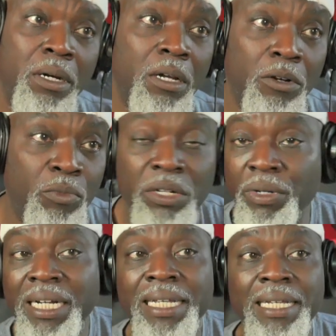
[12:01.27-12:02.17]
We
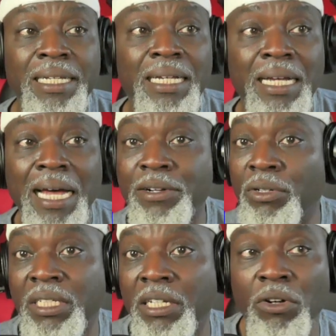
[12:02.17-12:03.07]
really cannot
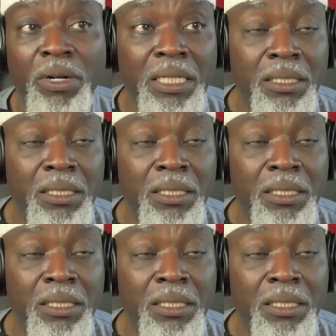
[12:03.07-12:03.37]
ignore it.